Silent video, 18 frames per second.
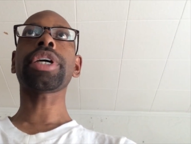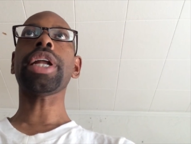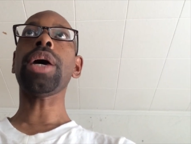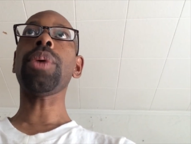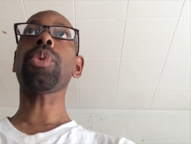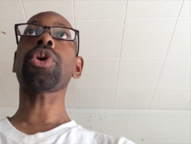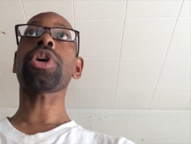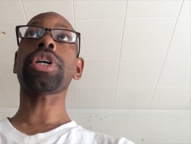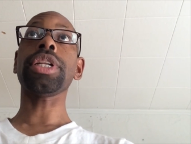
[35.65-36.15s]
And I
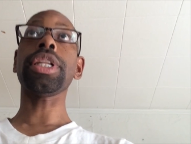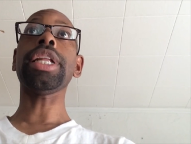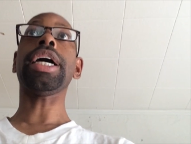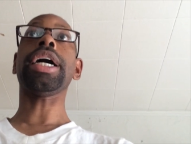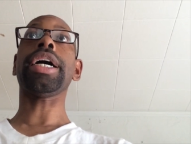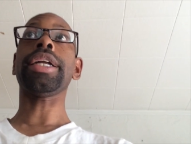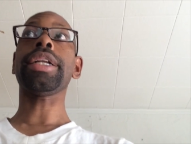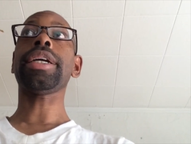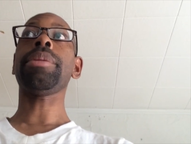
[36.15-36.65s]
work a
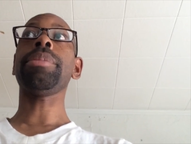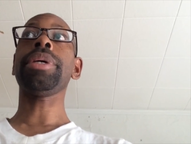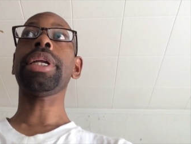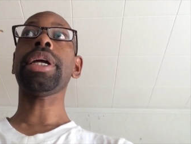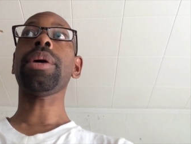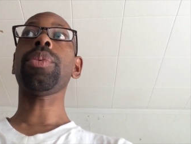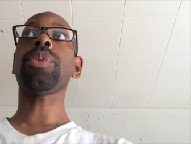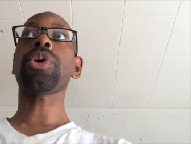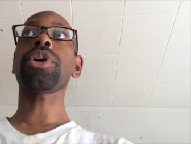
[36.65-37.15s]
lot. I mean,
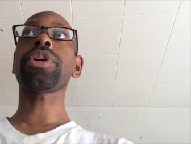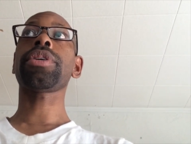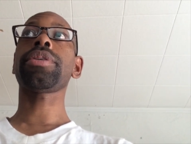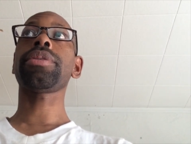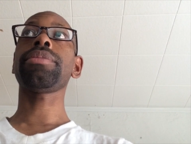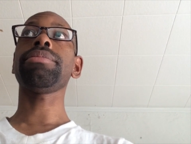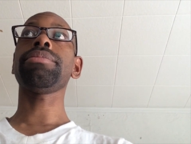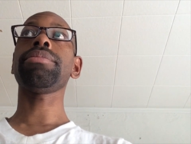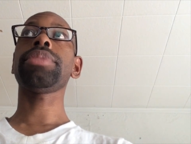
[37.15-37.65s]
I work
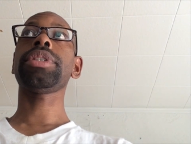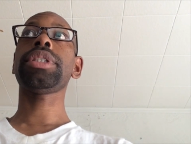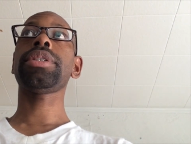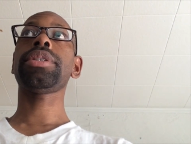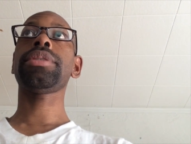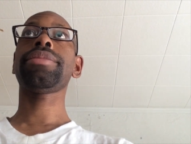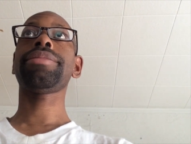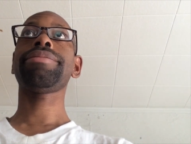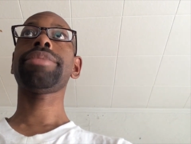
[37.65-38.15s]

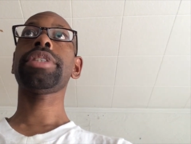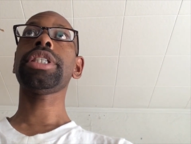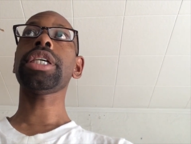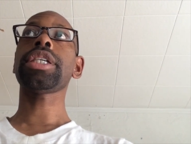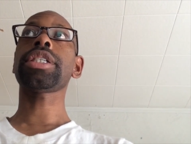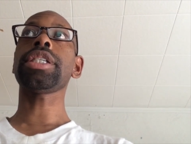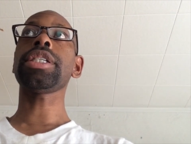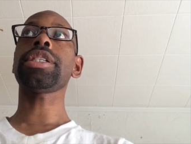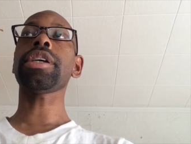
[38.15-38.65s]

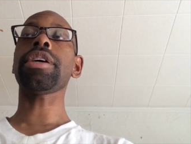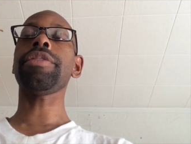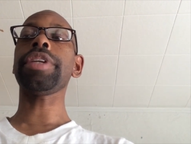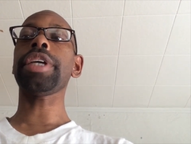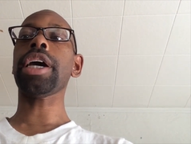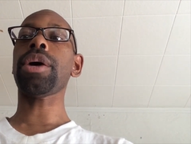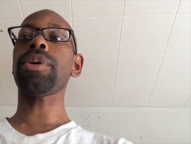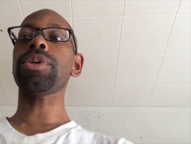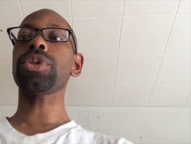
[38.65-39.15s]
60,
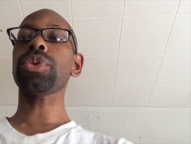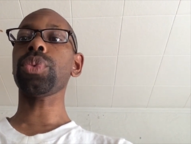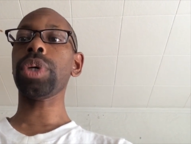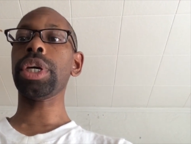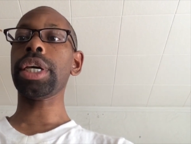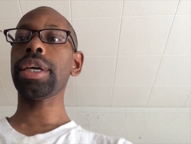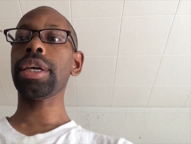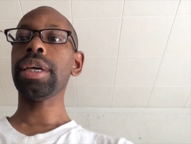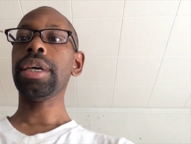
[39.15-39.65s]
70 hours a
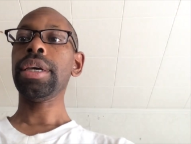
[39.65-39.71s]
week,